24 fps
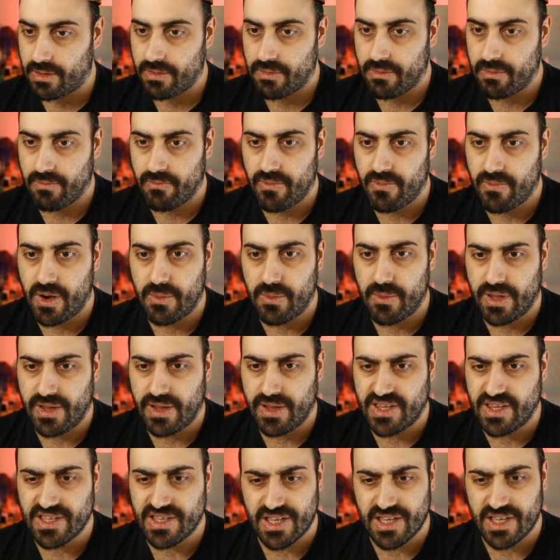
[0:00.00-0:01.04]
very
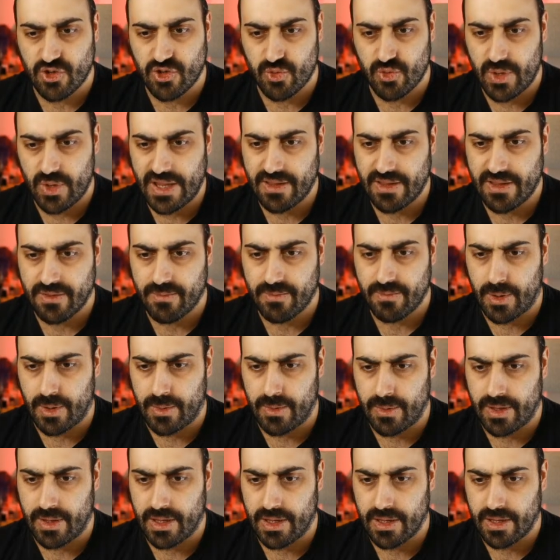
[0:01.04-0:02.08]
desaturated,
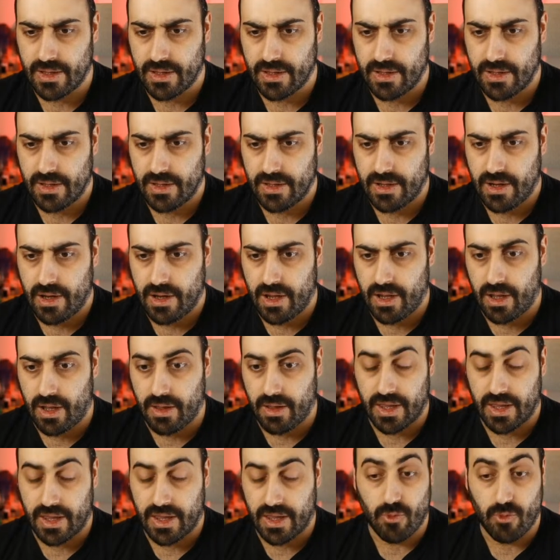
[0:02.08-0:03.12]
very
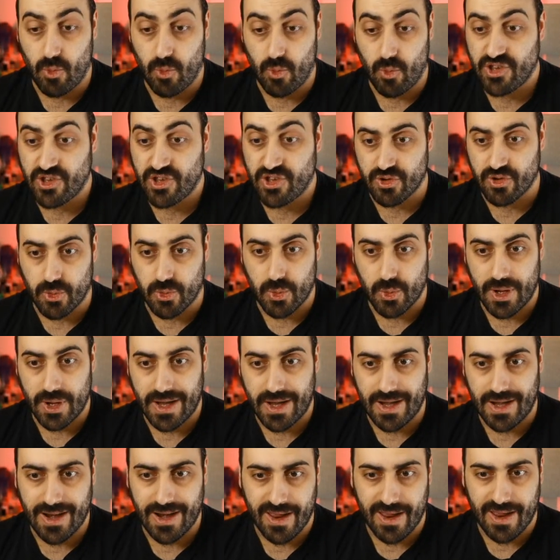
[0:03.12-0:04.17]
again Richard Gray
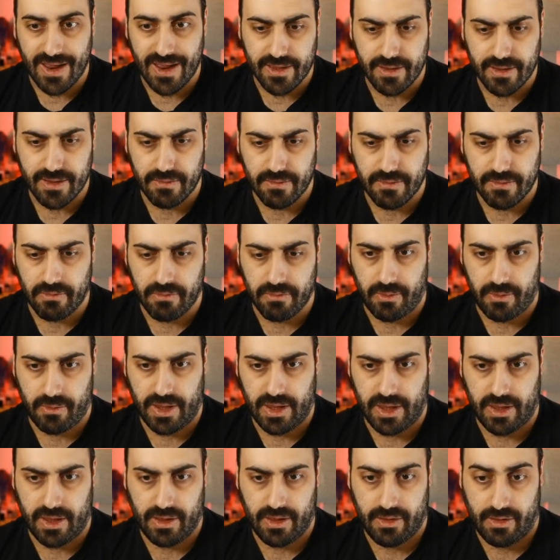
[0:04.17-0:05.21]
like, very